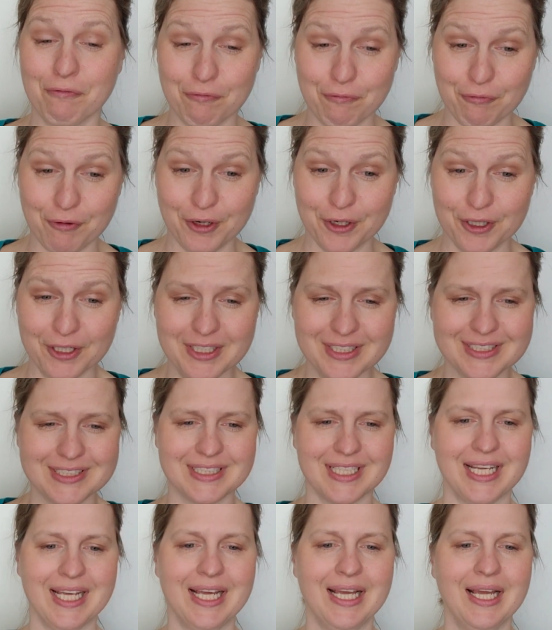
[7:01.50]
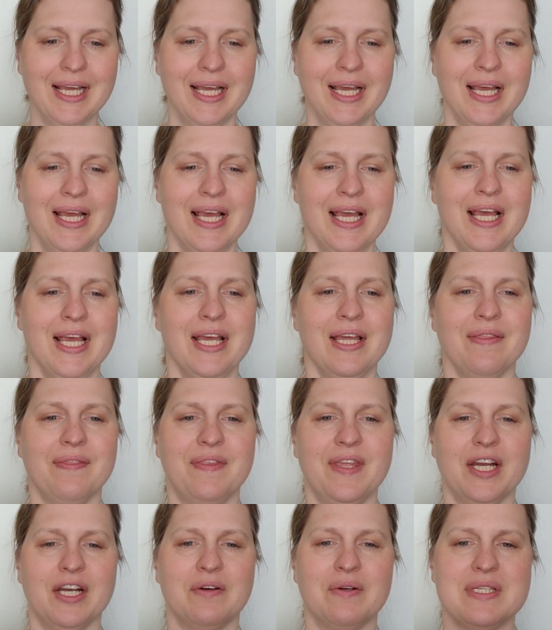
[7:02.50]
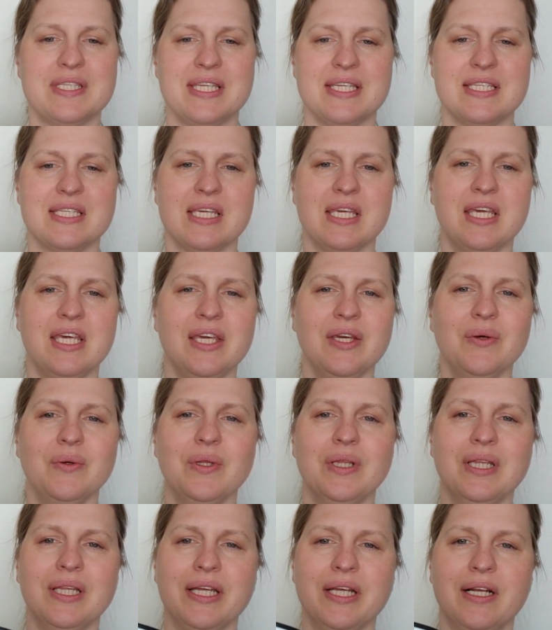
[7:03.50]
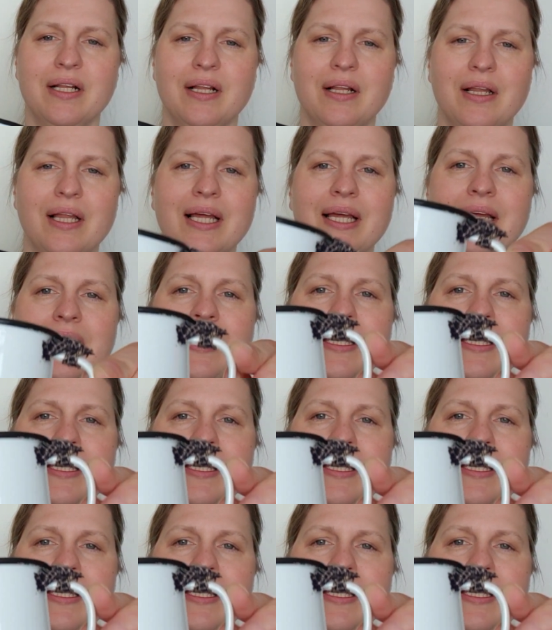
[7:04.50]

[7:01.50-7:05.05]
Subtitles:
first. There was this cute little